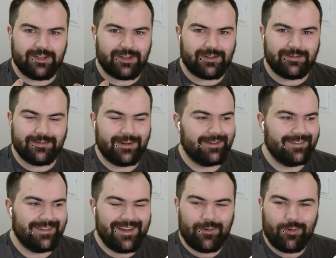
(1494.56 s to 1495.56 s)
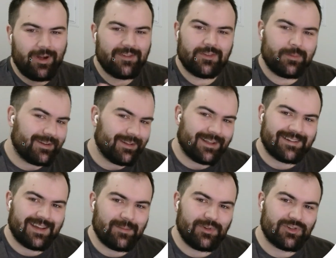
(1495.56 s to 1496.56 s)
who hasn't spent a lot of
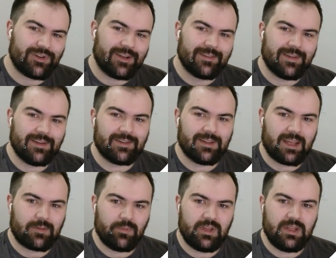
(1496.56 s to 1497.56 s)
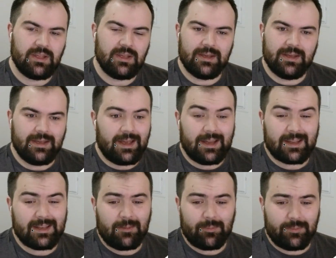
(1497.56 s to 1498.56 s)
time in translation like me can
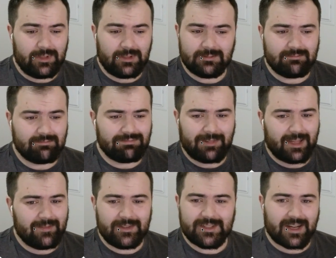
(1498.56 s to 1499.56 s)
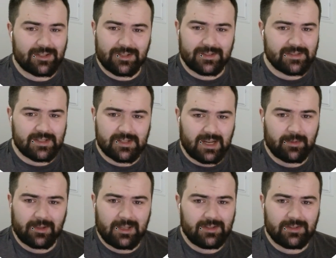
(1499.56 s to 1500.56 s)
now build entire translation
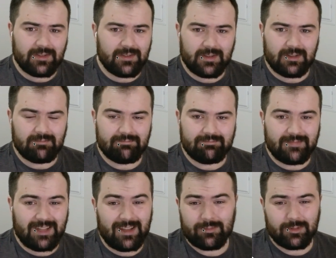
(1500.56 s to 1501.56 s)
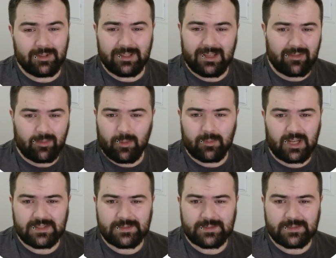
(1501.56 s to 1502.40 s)
applications that have really never been possible